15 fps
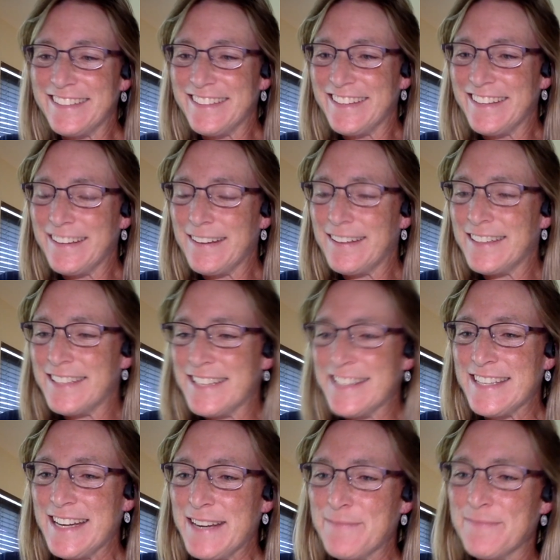Yeah, the
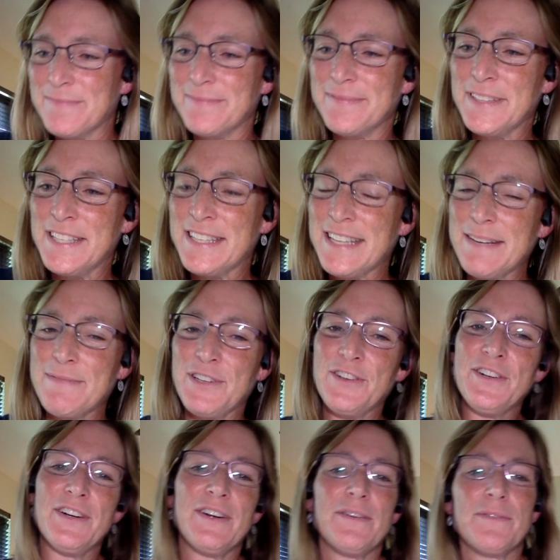same
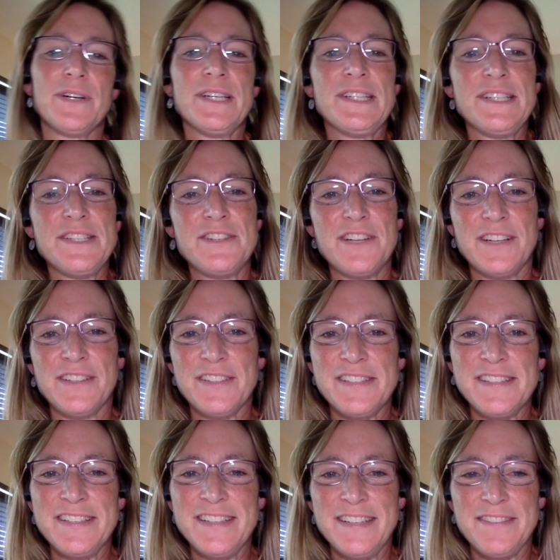donor was
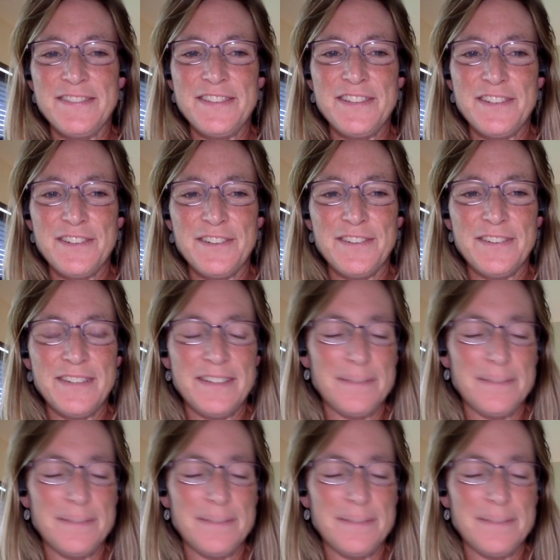generous enough to